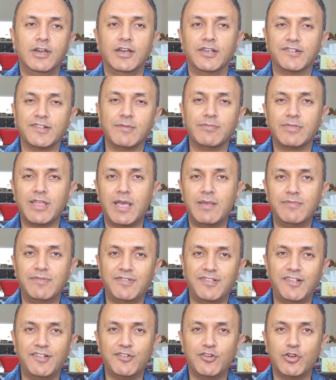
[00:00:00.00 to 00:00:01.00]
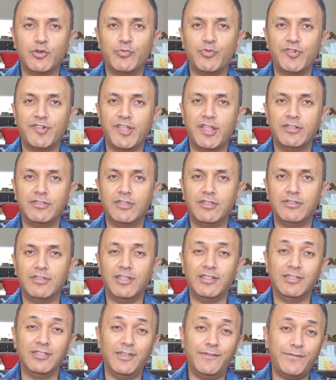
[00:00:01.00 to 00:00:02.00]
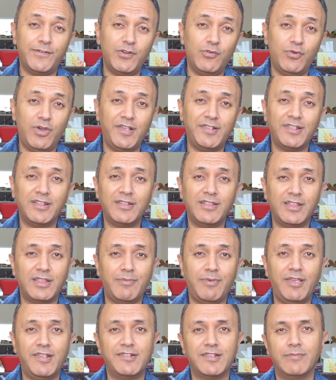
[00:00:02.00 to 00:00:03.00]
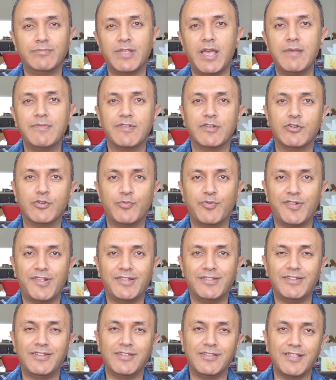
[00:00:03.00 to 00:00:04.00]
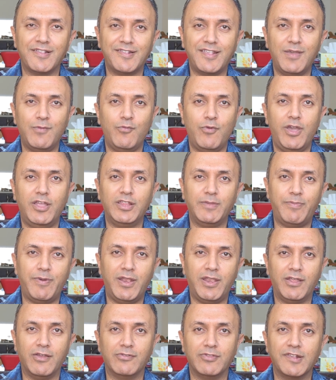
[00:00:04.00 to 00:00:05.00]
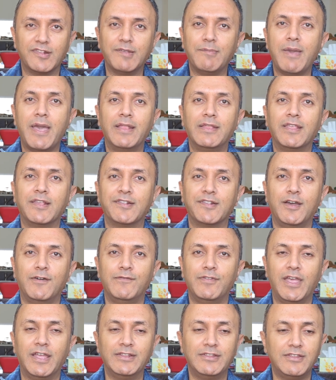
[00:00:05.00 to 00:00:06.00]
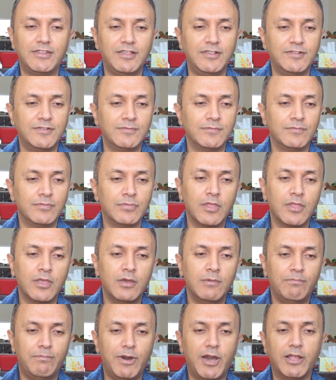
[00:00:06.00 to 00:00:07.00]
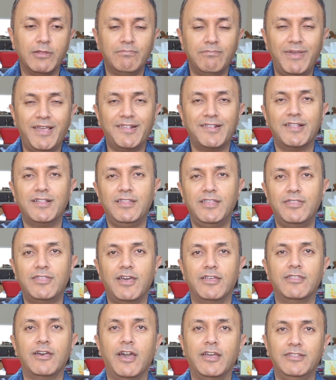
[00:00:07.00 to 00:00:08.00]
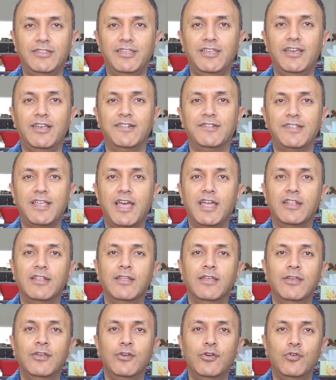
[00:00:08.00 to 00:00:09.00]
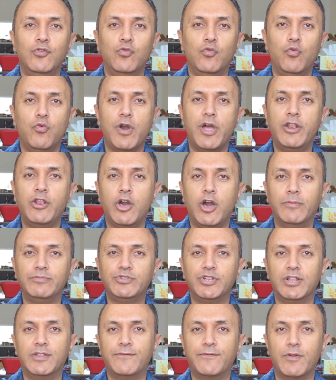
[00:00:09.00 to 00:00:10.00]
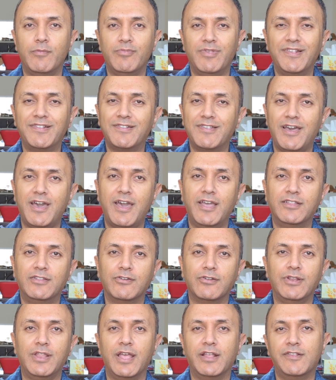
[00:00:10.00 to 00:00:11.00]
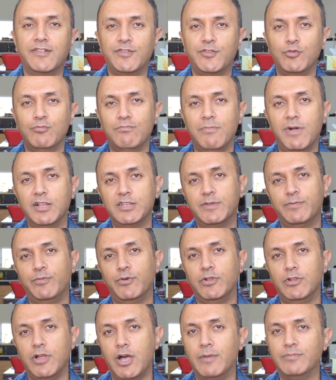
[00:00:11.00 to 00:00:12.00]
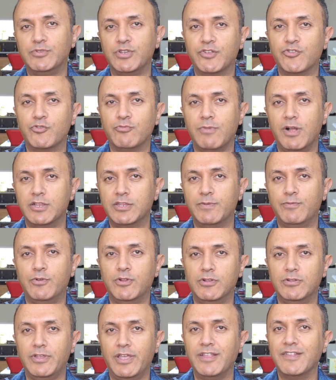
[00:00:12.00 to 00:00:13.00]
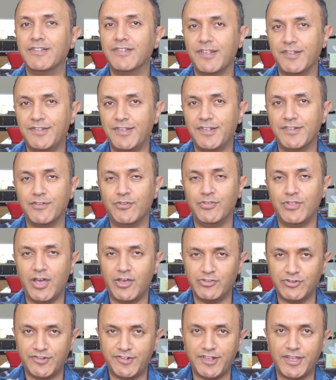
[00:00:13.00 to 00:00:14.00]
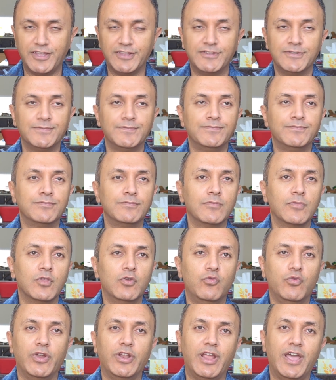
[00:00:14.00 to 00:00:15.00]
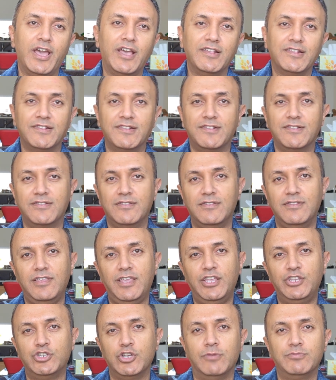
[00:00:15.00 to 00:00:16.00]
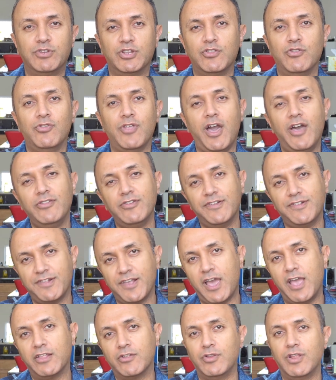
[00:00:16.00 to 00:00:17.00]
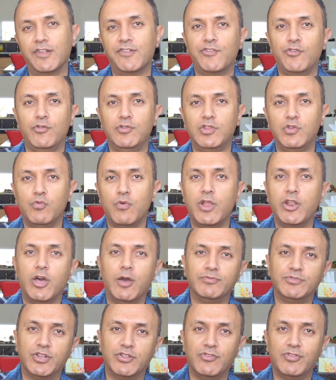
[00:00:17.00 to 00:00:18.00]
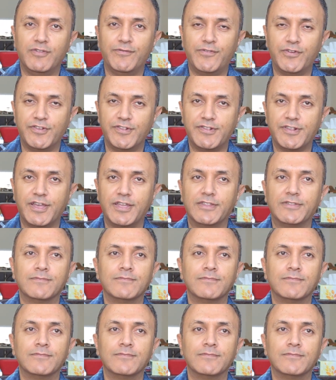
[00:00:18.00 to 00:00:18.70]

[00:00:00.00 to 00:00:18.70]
Sometimes these are represented in different ways in the database. Sometimes they're represented in the same way depending on the semantics of the entities. But basically the idea is that one object from this side connects to multiple objects or multiple instances on the other side, whereas each object on the other side connects to only one object on the first side.